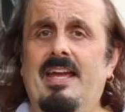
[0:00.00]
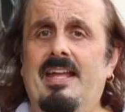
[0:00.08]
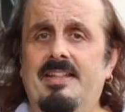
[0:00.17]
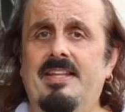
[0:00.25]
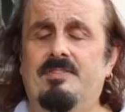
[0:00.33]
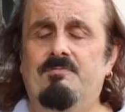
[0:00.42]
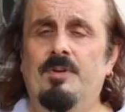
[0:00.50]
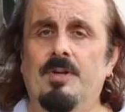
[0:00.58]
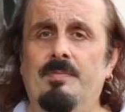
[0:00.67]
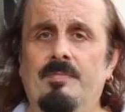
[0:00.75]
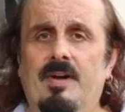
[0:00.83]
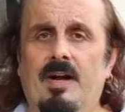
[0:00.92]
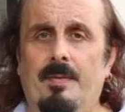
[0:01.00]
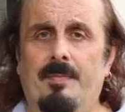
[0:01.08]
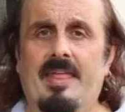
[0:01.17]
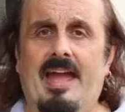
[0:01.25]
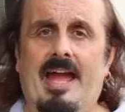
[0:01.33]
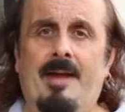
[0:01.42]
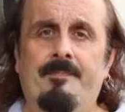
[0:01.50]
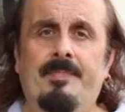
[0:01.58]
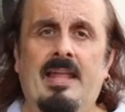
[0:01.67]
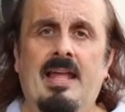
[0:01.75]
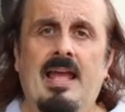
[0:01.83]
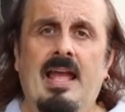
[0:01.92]
in this room up there.
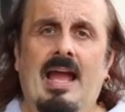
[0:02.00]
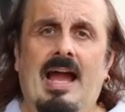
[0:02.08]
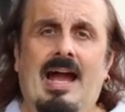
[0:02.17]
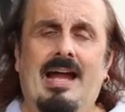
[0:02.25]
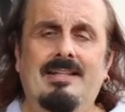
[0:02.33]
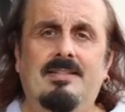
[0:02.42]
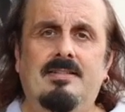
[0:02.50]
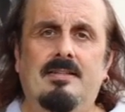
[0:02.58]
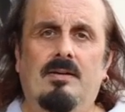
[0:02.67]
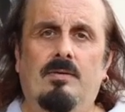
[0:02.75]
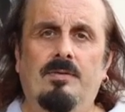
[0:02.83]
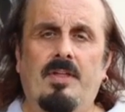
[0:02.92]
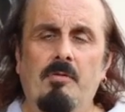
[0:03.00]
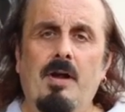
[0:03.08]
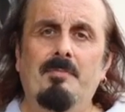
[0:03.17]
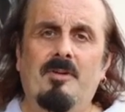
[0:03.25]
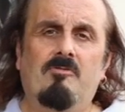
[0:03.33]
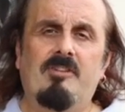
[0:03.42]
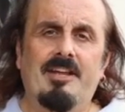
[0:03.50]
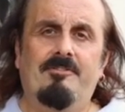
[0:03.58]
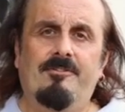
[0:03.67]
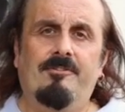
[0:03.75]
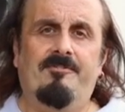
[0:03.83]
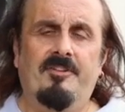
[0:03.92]
And although I'm
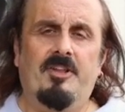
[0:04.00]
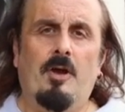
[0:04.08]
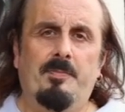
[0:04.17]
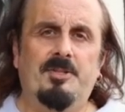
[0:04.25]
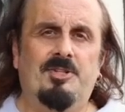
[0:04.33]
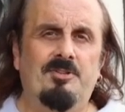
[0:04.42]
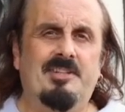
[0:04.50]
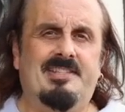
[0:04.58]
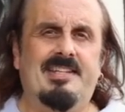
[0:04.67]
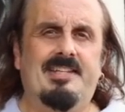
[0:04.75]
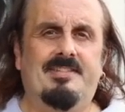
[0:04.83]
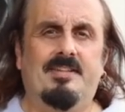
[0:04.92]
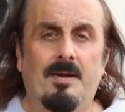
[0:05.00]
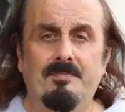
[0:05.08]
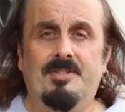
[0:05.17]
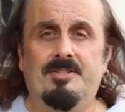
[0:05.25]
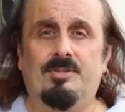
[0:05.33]
grateful for the opportunity to come to